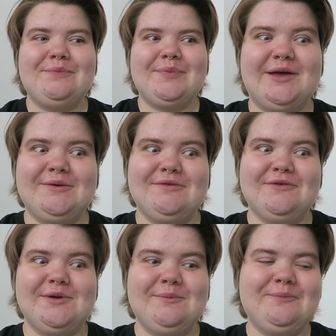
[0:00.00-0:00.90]
that was
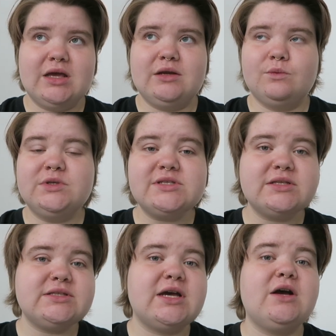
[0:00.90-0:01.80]
fun. And we
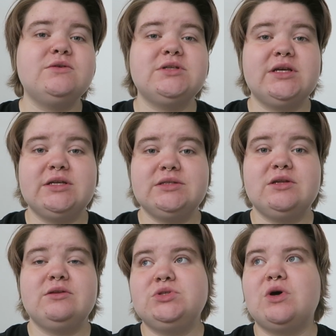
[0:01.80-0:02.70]
sat down
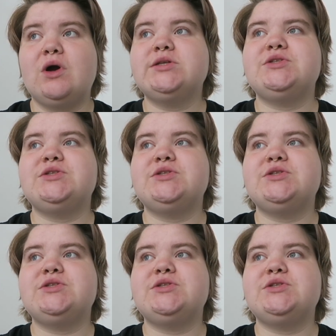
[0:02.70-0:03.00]
and talked